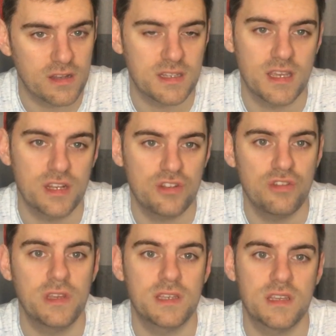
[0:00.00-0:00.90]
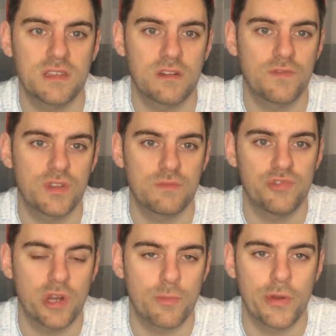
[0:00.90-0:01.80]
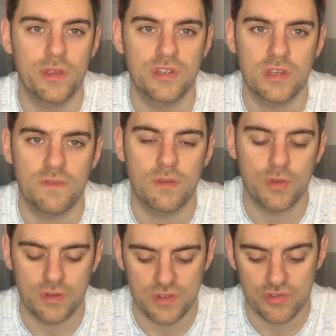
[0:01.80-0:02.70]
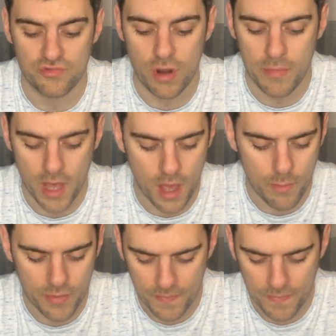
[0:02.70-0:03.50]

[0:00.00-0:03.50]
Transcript: I decided new laces, and I've got some trainer polish to give them a good scrub up.